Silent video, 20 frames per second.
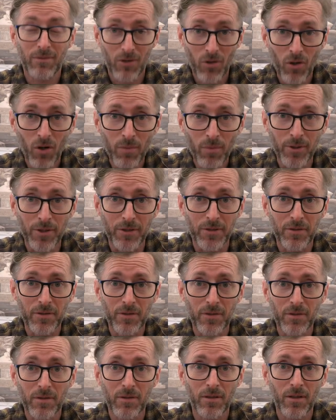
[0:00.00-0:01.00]
common
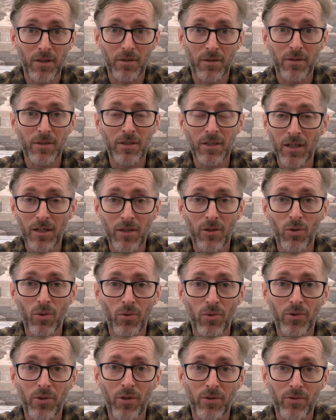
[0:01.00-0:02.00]
that nearly
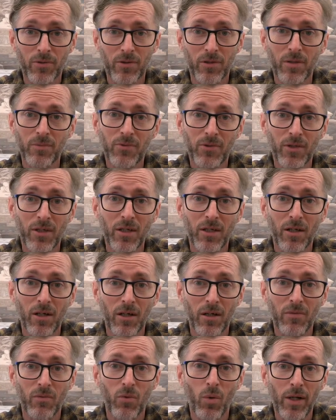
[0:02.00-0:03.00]
all the dogs that I'm seeing
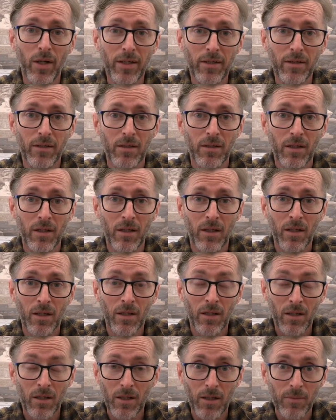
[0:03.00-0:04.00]
are overweight,
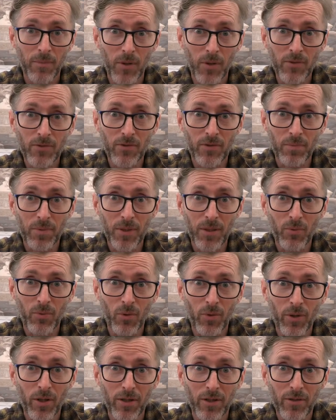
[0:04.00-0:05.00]
and most of the people,
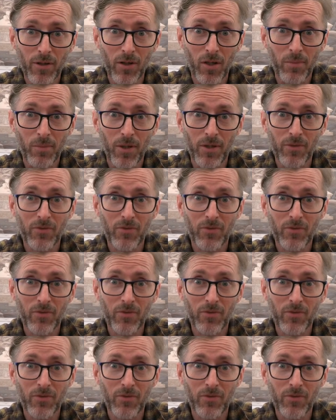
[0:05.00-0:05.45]
when I tell them,